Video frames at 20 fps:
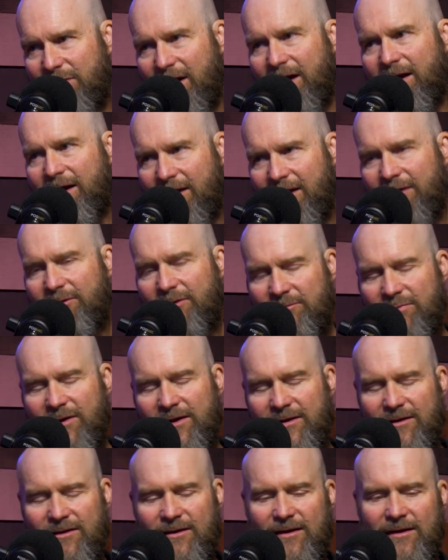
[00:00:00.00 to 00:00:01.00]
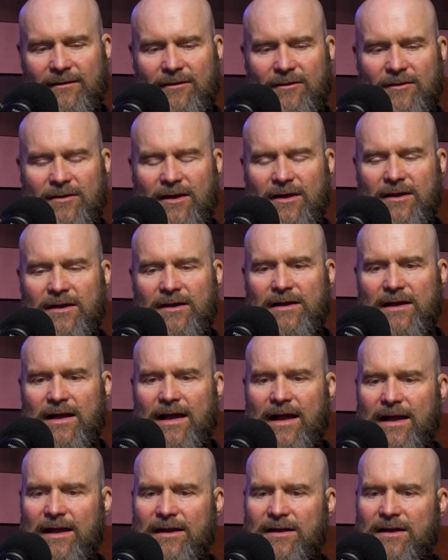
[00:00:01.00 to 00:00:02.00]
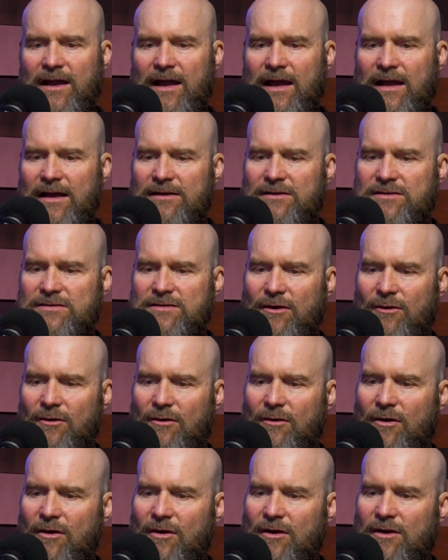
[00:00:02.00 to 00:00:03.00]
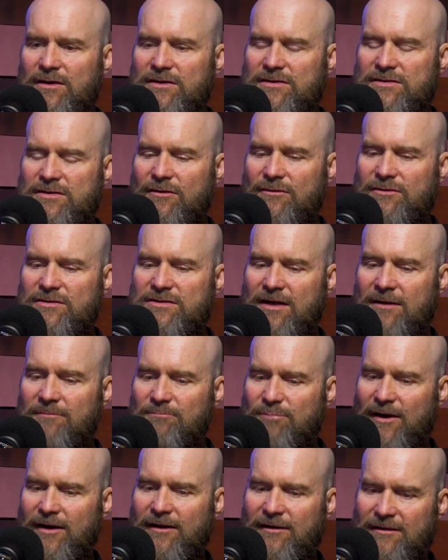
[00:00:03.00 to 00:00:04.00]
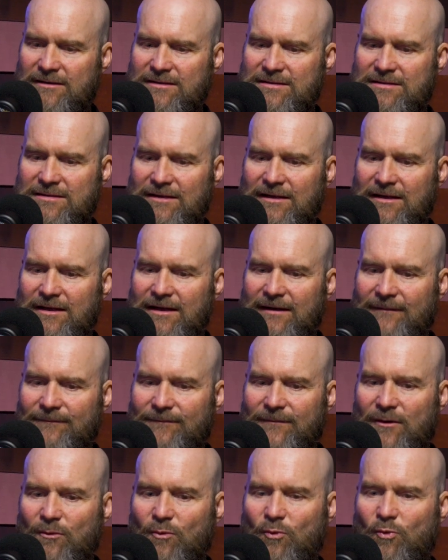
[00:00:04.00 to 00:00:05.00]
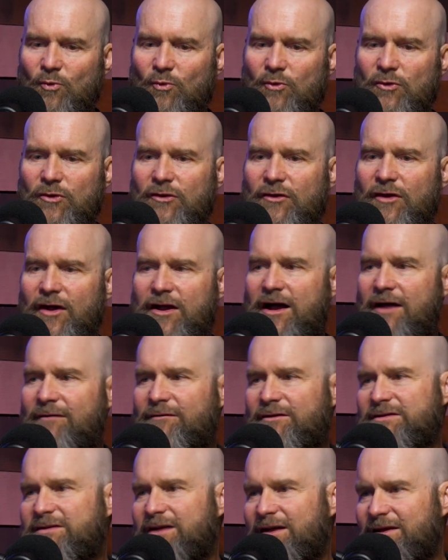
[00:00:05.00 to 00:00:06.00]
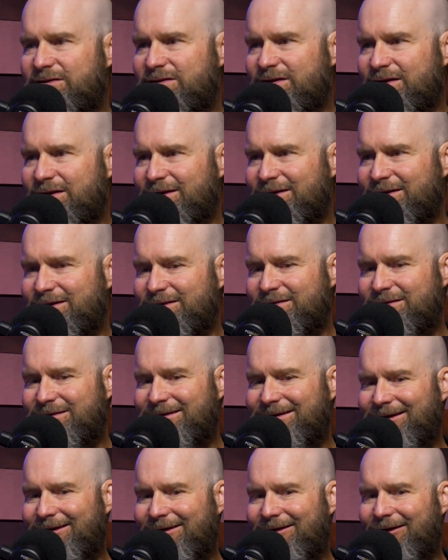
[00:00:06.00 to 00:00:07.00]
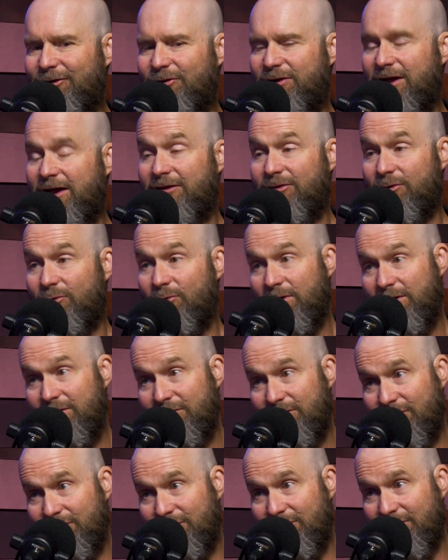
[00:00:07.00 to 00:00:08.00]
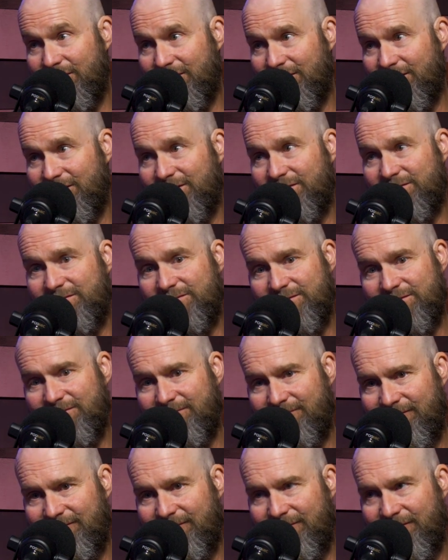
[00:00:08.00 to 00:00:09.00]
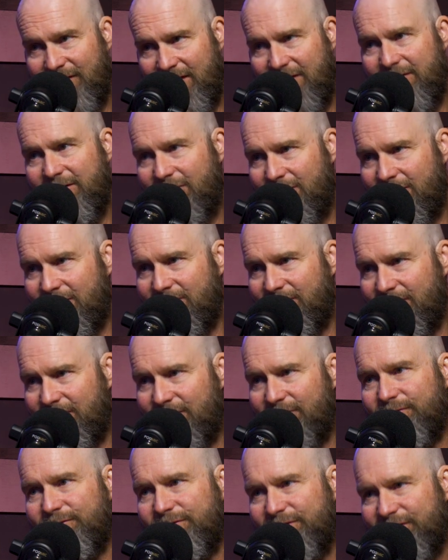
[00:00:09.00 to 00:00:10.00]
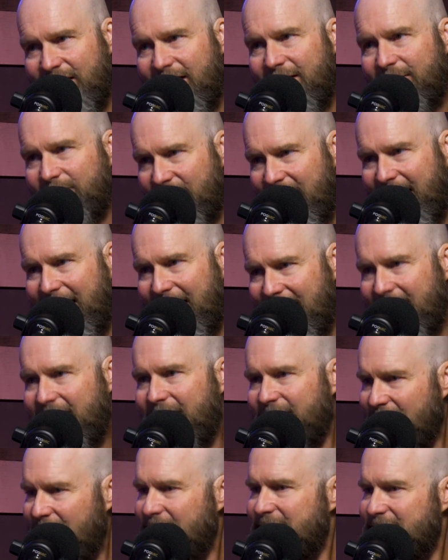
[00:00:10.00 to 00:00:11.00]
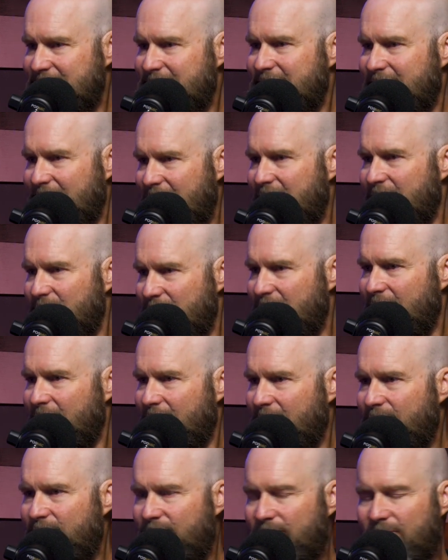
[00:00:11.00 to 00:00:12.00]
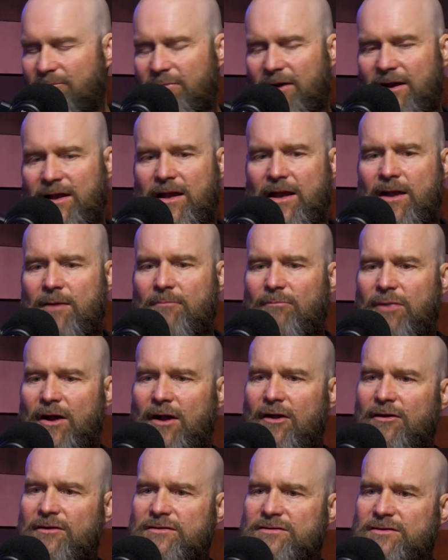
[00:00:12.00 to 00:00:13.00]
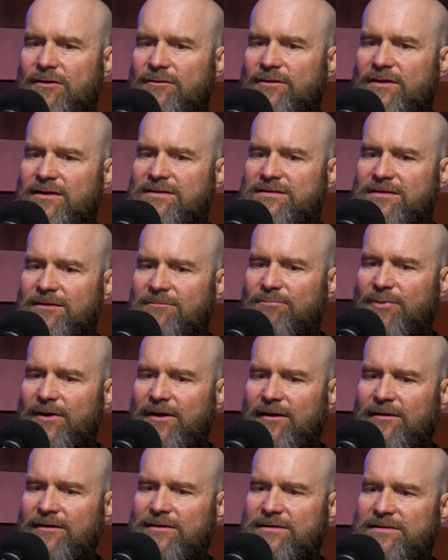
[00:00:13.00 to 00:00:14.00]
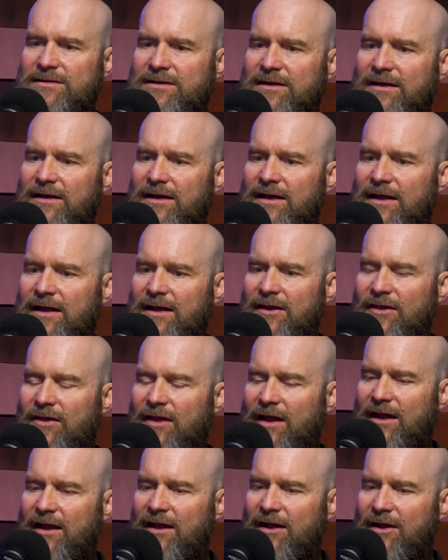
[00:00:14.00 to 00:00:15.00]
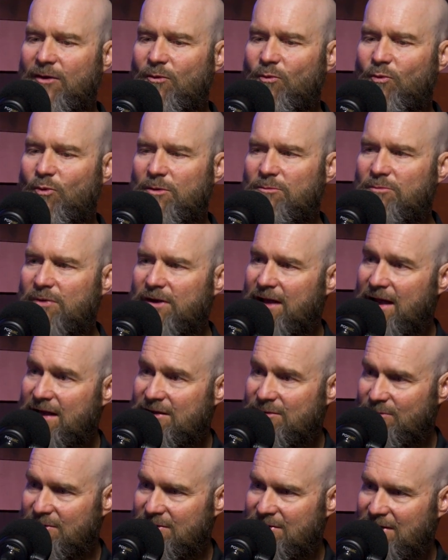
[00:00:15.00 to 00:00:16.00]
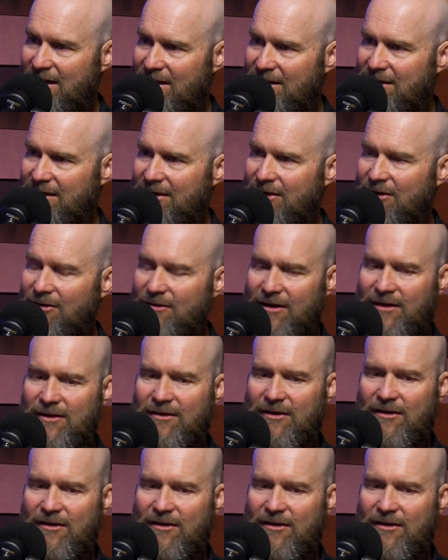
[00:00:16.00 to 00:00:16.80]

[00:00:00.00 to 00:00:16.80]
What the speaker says: But it would be the thing. Okay. And so some parents, the conversation is, okay, the way you're doing it is very harmful. Stop that. And that's could be but also then some parents, they would be, as we're talking here, like